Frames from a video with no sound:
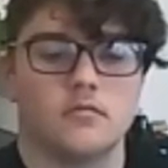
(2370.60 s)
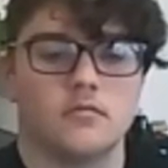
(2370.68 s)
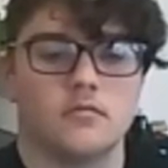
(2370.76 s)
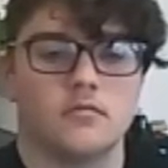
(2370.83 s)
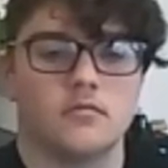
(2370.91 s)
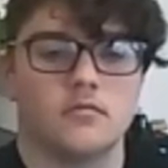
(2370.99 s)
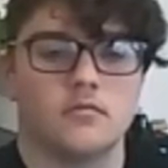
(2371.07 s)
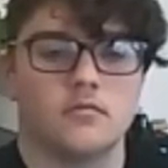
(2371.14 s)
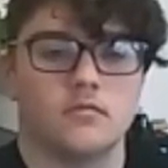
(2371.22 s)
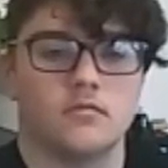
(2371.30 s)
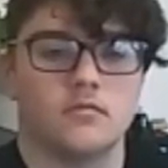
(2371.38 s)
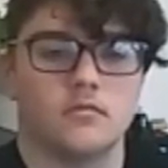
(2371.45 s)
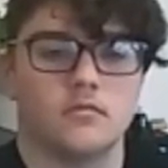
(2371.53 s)

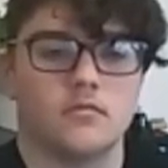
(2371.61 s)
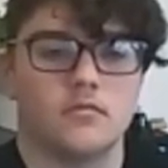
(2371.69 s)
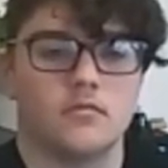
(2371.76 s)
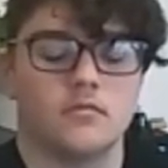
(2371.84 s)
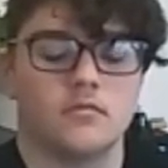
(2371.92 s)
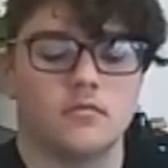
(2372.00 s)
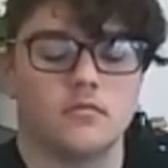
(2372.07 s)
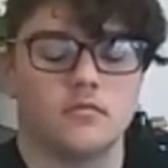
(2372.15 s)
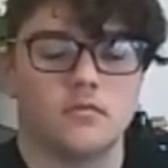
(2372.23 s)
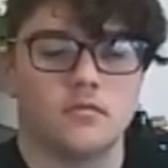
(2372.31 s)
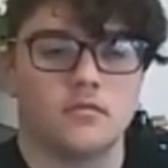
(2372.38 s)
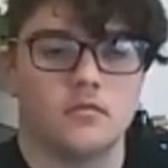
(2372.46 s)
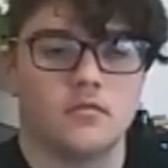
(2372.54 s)

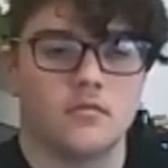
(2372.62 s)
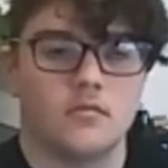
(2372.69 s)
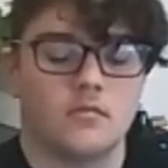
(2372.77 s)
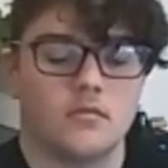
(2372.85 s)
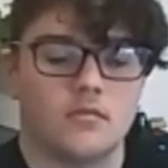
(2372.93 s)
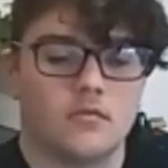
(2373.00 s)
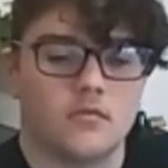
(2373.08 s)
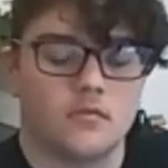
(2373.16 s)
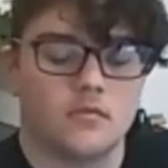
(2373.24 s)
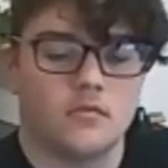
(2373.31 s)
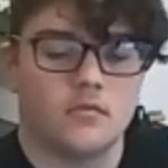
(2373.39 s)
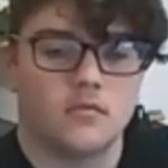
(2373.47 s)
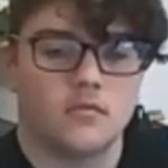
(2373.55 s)

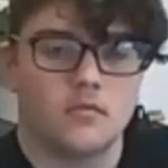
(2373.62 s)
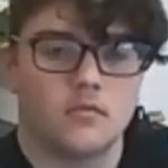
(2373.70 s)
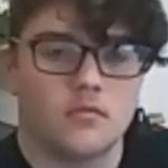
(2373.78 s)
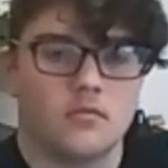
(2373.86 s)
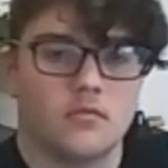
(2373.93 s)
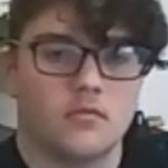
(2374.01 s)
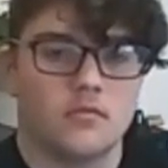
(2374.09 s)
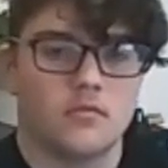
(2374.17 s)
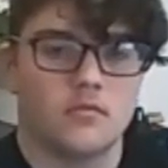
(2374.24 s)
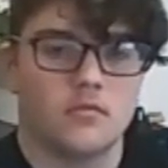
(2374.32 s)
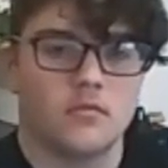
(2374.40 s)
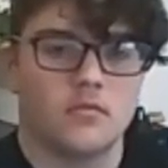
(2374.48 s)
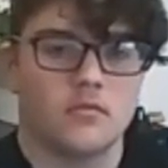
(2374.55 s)

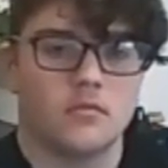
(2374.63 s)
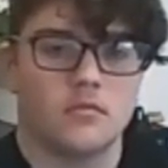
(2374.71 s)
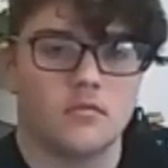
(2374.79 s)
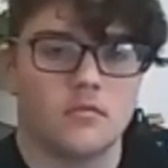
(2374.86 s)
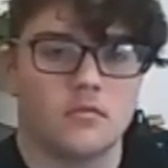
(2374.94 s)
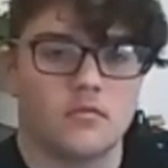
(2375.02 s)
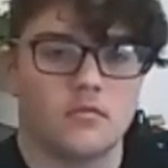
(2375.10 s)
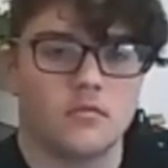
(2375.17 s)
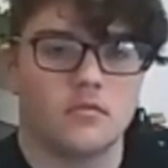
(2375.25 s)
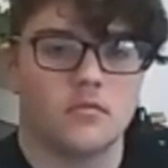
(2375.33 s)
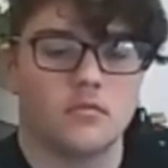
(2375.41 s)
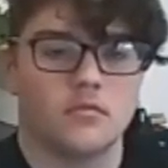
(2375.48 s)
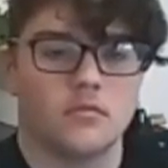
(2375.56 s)

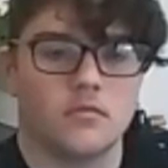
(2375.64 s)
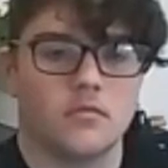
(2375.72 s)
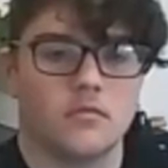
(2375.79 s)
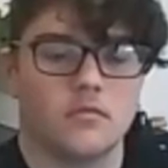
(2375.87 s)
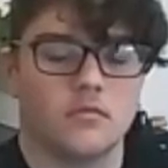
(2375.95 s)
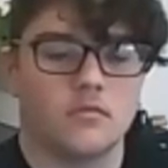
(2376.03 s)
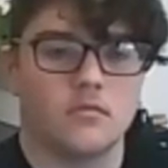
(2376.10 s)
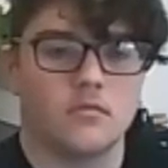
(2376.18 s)
The person shown says nothing.